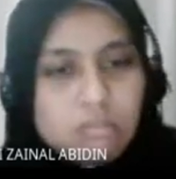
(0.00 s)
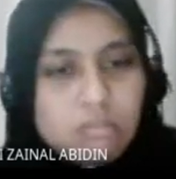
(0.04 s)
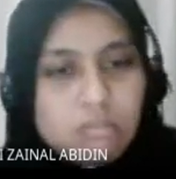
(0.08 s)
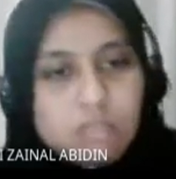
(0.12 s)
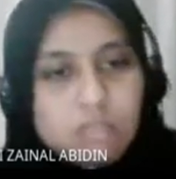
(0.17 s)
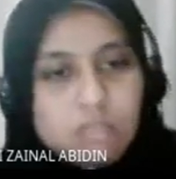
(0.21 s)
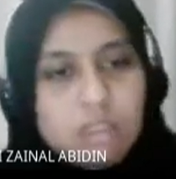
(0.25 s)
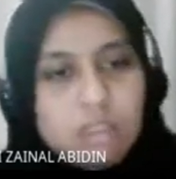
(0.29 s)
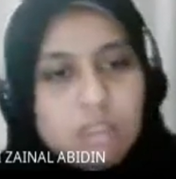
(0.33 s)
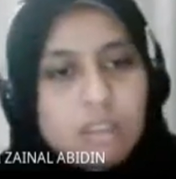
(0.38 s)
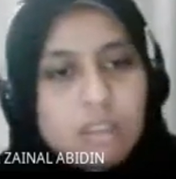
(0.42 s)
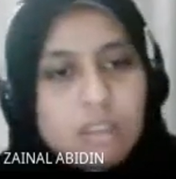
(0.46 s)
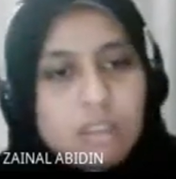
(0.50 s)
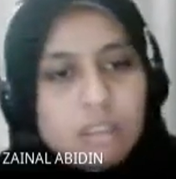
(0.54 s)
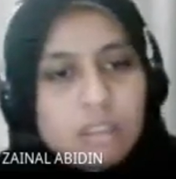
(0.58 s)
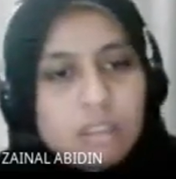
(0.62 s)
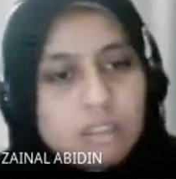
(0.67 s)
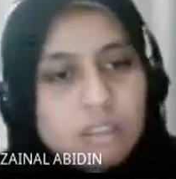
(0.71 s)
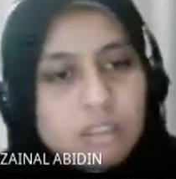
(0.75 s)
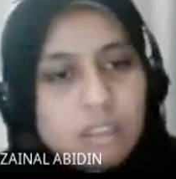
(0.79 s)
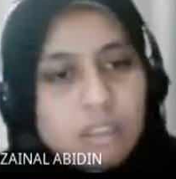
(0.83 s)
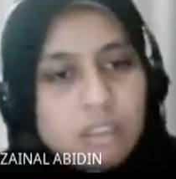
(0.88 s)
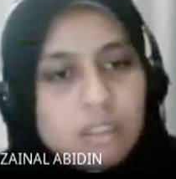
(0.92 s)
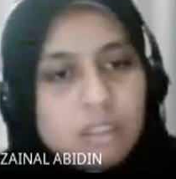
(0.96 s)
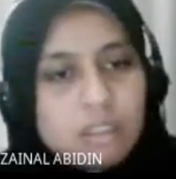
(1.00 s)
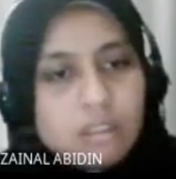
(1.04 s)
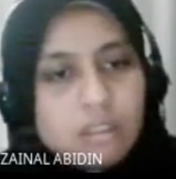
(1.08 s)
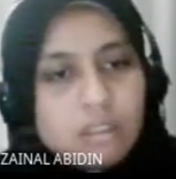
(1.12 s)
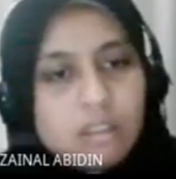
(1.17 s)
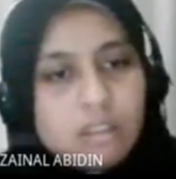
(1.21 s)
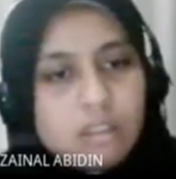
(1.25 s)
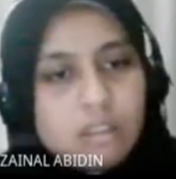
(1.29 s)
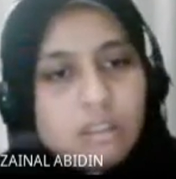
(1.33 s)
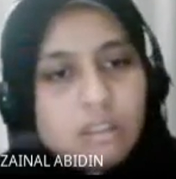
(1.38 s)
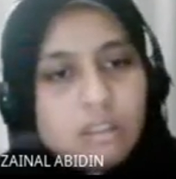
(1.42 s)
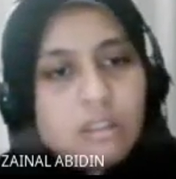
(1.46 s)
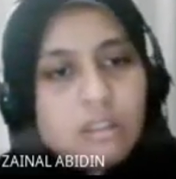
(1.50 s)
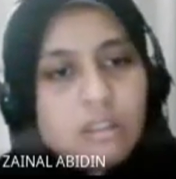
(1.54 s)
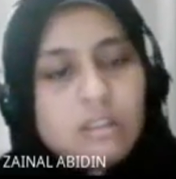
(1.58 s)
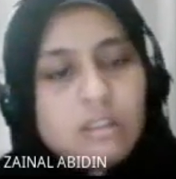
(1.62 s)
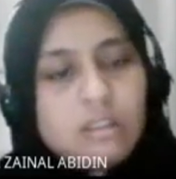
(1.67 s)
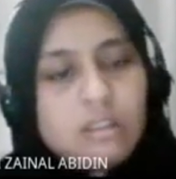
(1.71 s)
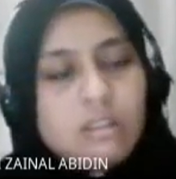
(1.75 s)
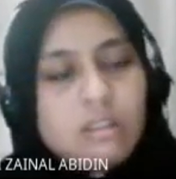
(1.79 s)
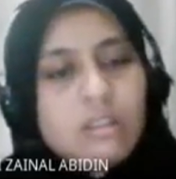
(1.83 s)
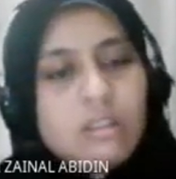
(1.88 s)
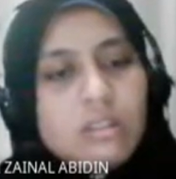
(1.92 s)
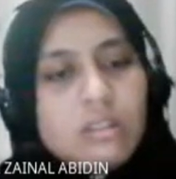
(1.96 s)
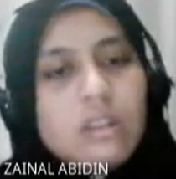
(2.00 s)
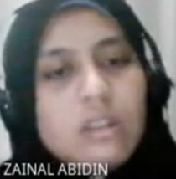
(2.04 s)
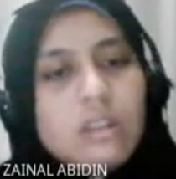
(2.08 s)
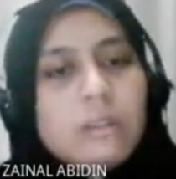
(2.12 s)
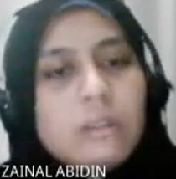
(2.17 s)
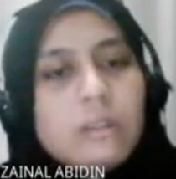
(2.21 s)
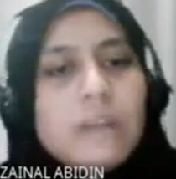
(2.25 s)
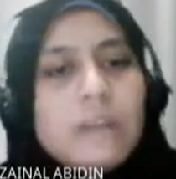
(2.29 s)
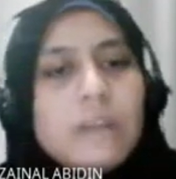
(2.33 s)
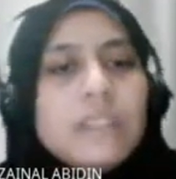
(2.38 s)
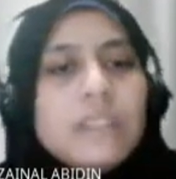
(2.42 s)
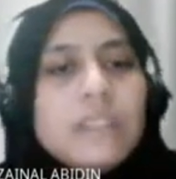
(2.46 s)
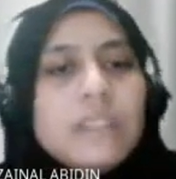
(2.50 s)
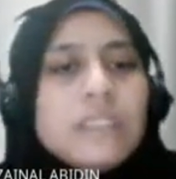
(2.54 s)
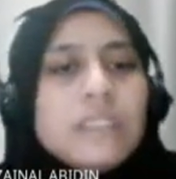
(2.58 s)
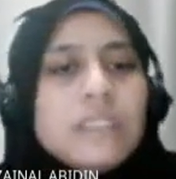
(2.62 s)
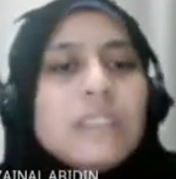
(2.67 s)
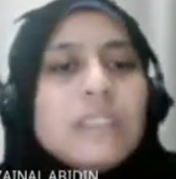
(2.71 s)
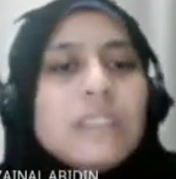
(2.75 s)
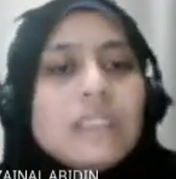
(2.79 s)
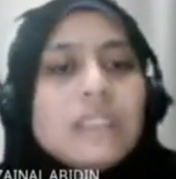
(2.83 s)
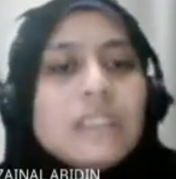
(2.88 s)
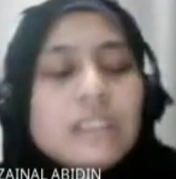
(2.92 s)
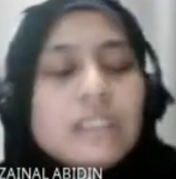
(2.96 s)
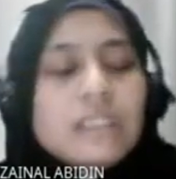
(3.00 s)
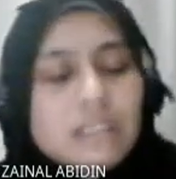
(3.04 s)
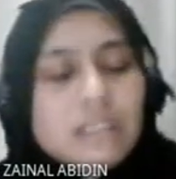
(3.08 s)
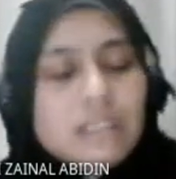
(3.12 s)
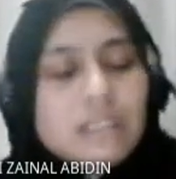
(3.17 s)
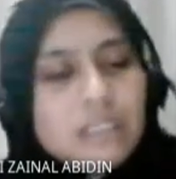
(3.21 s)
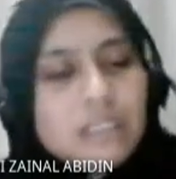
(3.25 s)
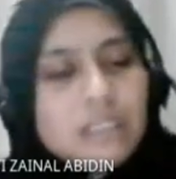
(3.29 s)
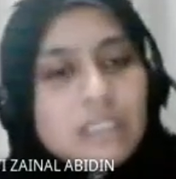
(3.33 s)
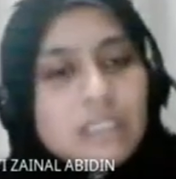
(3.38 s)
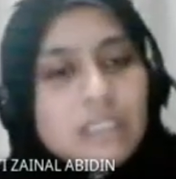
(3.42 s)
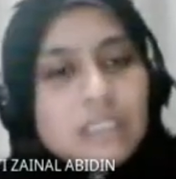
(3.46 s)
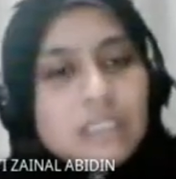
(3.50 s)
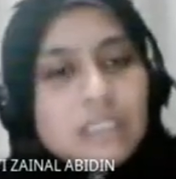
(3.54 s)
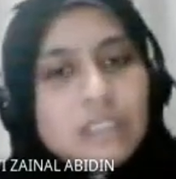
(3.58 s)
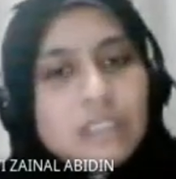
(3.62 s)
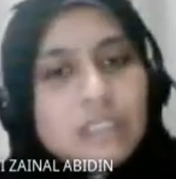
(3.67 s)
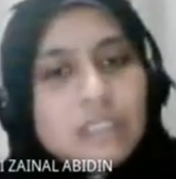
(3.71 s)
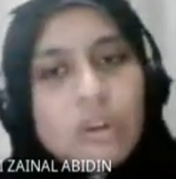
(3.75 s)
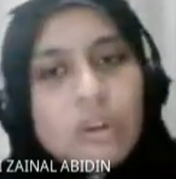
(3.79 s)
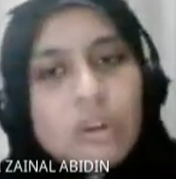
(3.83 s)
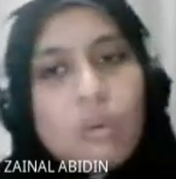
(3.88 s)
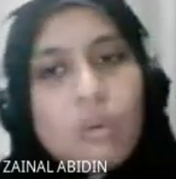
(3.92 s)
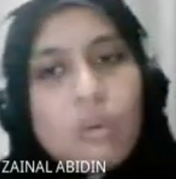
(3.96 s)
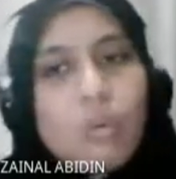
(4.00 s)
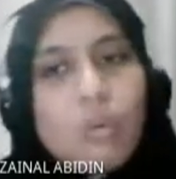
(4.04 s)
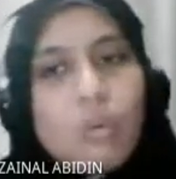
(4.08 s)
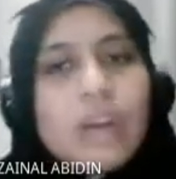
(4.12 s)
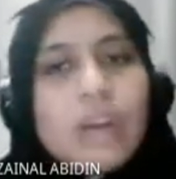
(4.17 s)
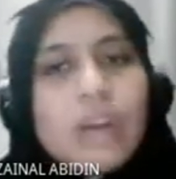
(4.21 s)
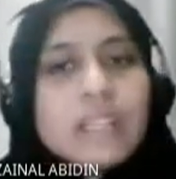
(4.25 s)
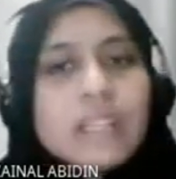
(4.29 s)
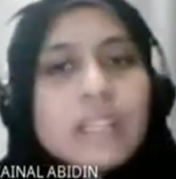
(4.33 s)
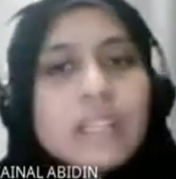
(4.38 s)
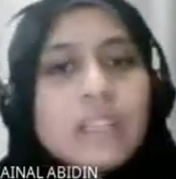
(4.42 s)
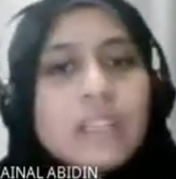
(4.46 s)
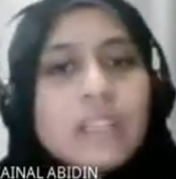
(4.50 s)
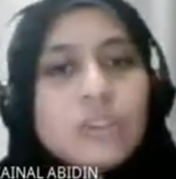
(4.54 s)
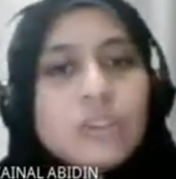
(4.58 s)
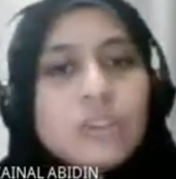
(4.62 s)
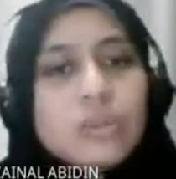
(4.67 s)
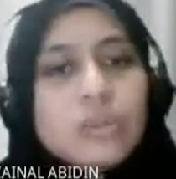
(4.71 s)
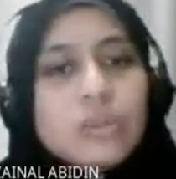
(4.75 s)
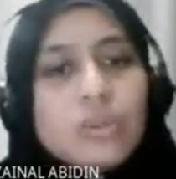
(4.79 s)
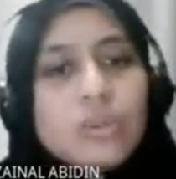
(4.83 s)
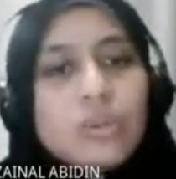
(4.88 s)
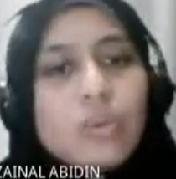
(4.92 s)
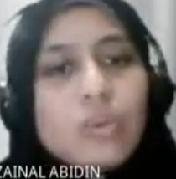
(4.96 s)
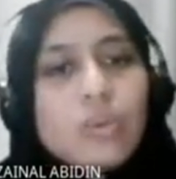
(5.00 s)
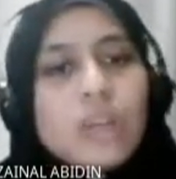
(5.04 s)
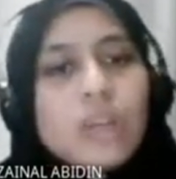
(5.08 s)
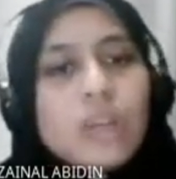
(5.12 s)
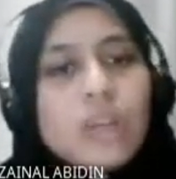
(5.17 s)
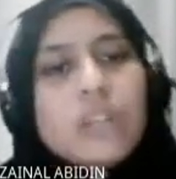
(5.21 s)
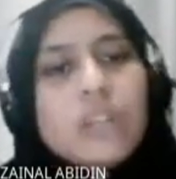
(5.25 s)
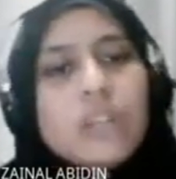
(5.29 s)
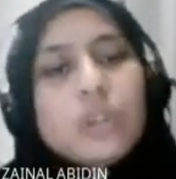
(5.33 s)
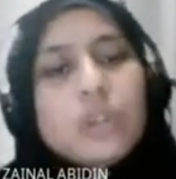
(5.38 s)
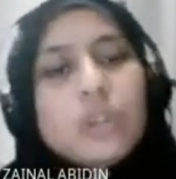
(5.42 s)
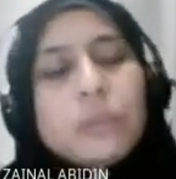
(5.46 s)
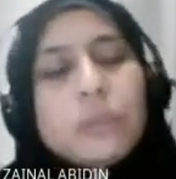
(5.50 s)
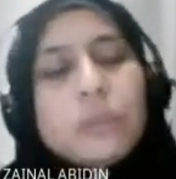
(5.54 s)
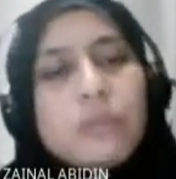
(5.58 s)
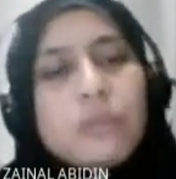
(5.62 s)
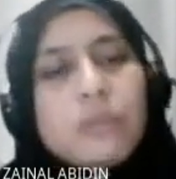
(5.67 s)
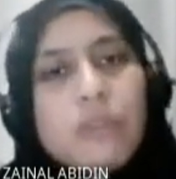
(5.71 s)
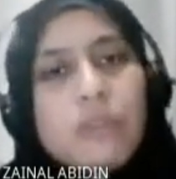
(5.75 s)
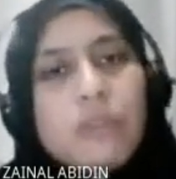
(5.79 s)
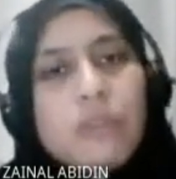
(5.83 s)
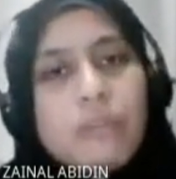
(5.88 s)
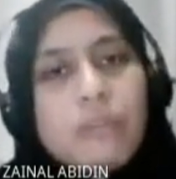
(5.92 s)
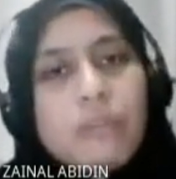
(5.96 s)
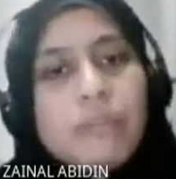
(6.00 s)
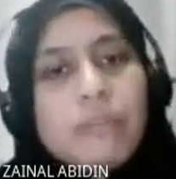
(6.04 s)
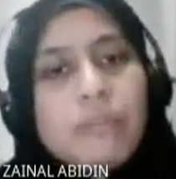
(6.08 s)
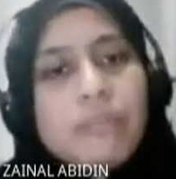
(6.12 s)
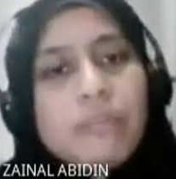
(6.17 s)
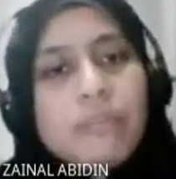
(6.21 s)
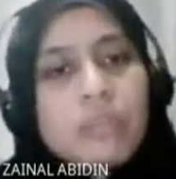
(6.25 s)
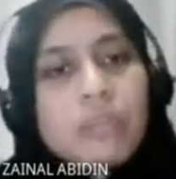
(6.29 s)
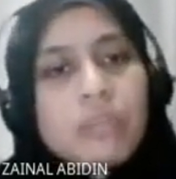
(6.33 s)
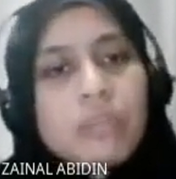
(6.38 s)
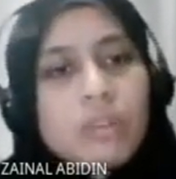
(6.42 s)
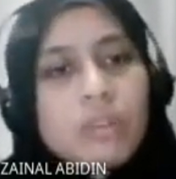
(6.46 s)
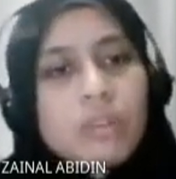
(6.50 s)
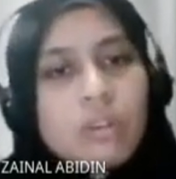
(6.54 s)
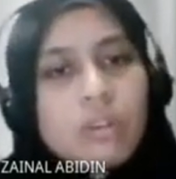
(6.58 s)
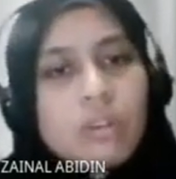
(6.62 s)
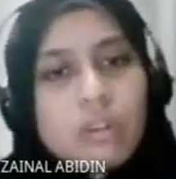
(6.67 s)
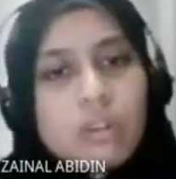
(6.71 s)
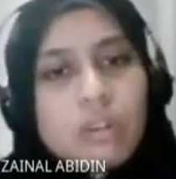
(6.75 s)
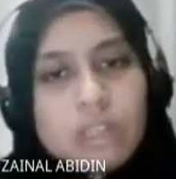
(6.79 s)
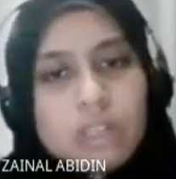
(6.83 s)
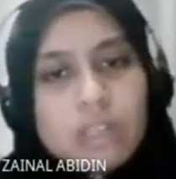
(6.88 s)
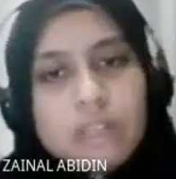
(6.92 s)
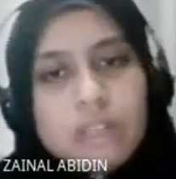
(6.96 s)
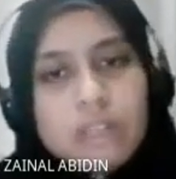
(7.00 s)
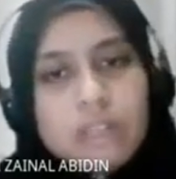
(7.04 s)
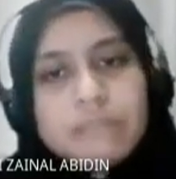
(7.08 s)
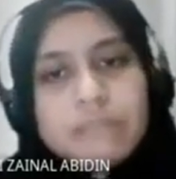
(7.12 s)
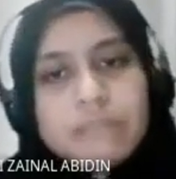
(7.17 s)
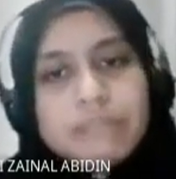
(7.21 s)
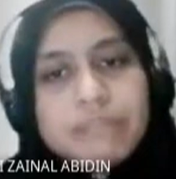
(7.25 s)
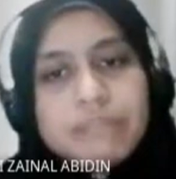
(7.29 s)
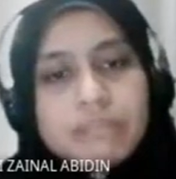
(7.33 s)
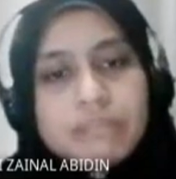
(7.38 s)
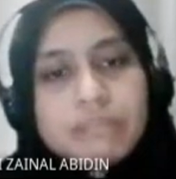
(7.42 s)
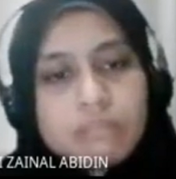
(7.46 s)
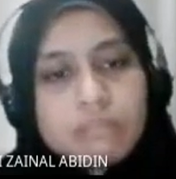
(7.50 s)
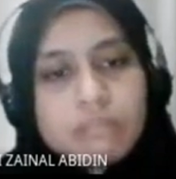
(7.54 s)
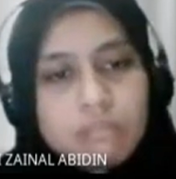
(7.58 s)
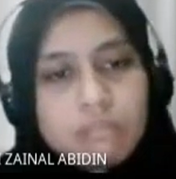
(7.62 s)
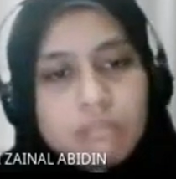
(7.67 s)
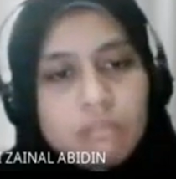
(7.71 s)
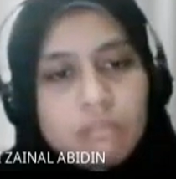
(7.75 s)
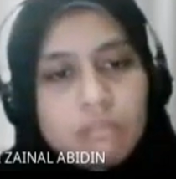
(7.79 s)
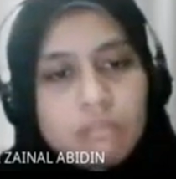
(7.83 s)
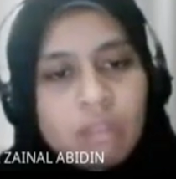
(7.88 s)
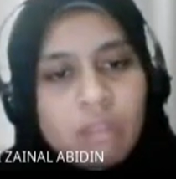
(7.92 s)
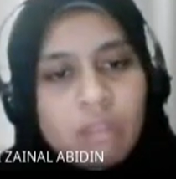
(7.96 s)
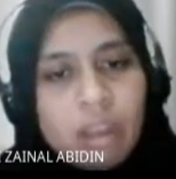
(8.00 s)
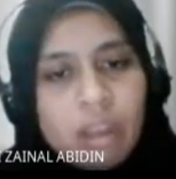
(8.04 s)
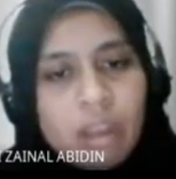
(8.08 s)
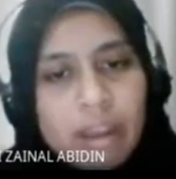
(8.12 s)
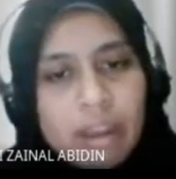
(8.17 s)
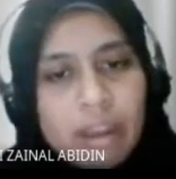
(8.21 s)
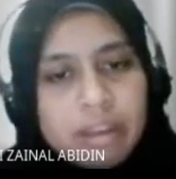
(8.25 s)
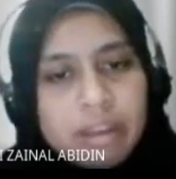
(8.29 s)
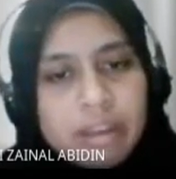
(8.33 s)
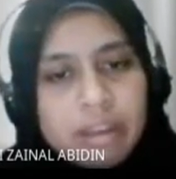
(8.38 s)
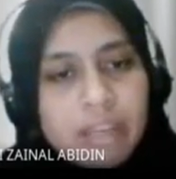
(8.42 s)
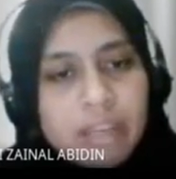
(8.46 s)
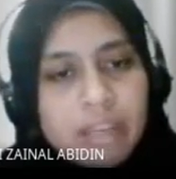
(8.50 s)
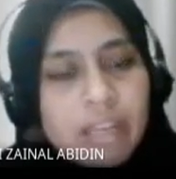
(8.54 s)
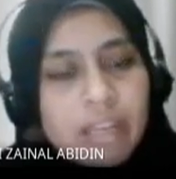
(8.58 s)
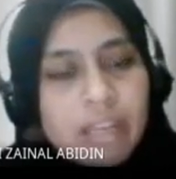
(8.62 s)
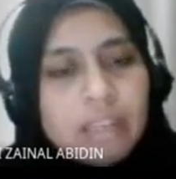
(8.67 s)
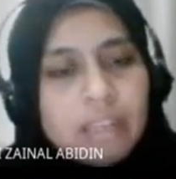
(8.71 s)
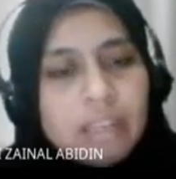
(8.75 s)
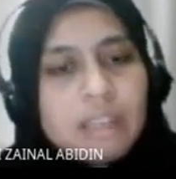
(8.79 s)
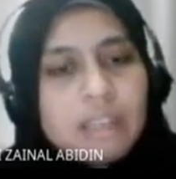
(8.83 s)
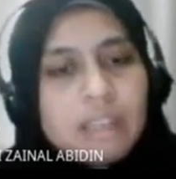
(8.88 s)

here actually, the operation signature. What they should do, what they should perform. Okay, and then